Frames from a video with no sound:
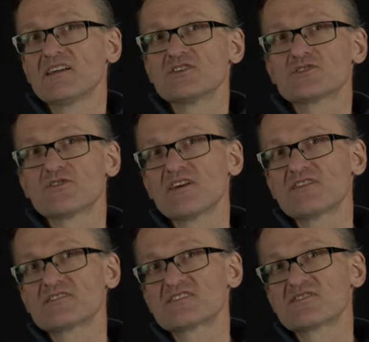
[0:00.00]
So
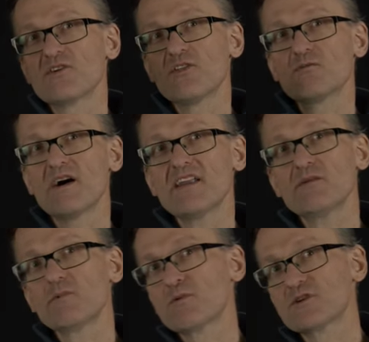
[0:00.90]
that's on the one
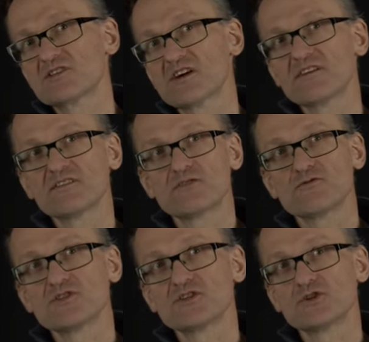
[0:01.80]
hand, we want to study the
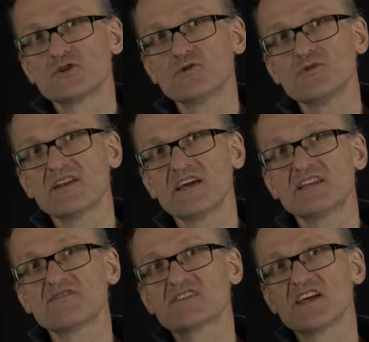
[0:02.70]
transition to the
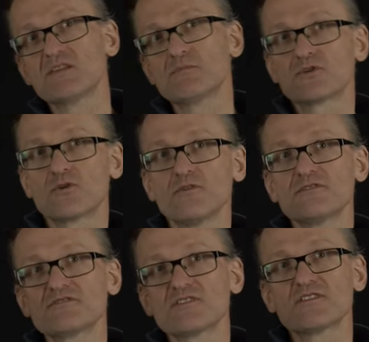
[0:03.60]
native state, but
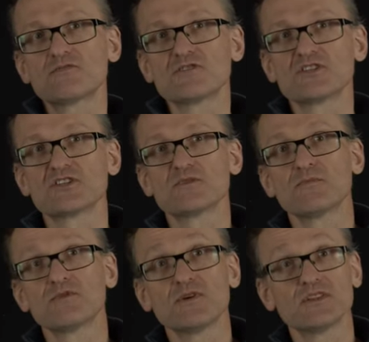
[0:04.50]
also the transition
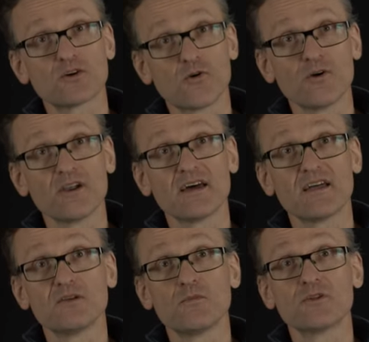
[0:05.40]
between the coil
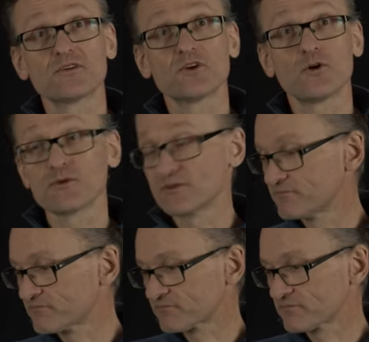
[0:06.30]
and the molten globule.
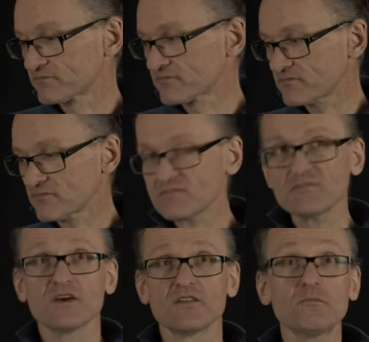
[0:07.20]

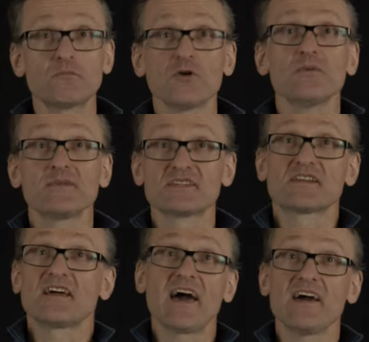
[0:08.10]
The problem is
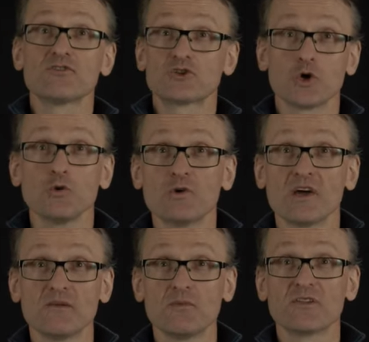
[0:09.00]
that I haven't showed you
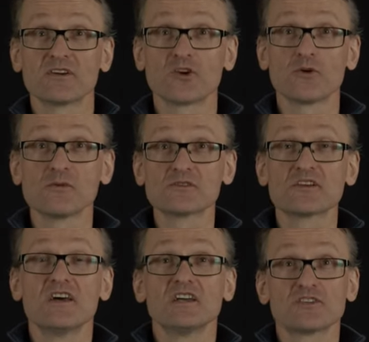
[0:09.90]
any molten globules.
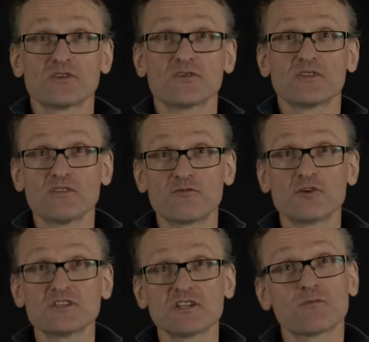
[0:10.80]
So the
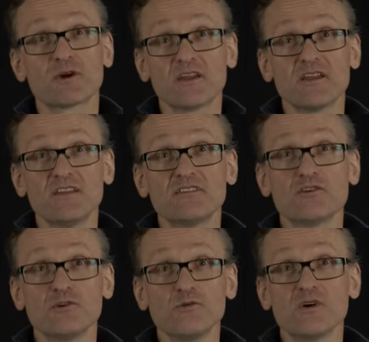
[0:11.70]
first thing we're going to need to
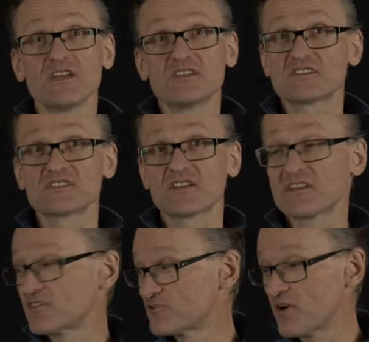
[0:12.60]
do is
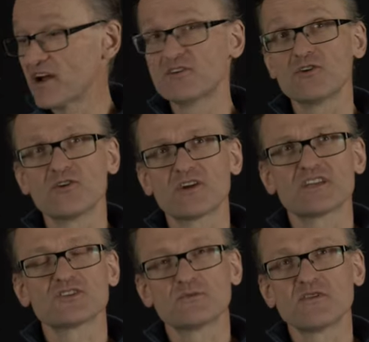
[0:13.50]
try to look
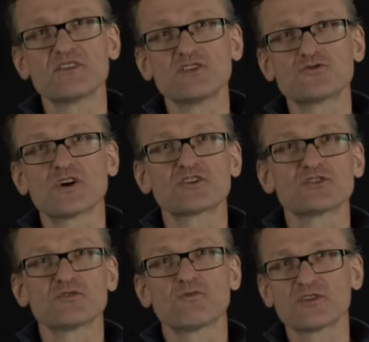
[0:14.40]
at some of these
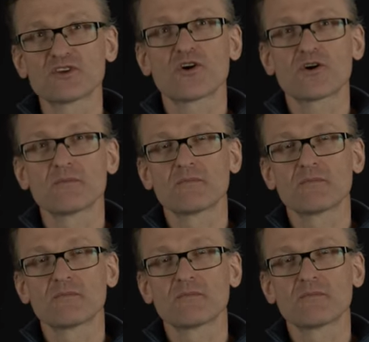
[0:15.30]
structures and what they are.